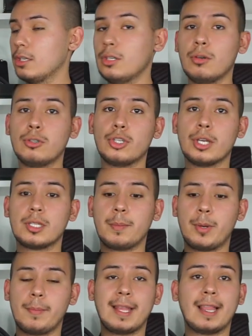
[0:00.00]
you know, just to
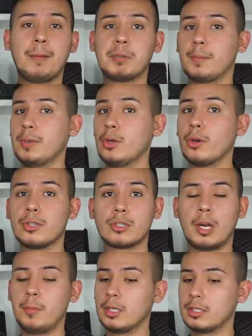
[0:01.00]
put my laptop and go to
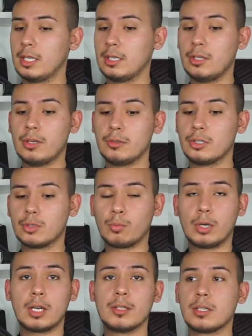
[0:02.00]
Starbucks and, you know, just
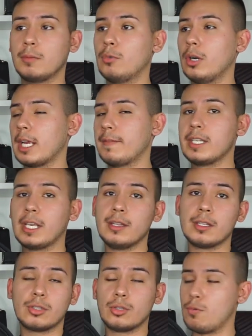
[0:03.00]
work on some work. I've taken
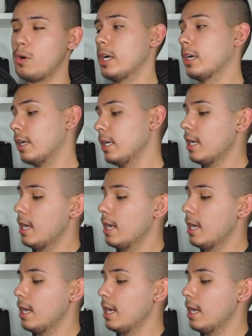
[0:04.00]
this to work.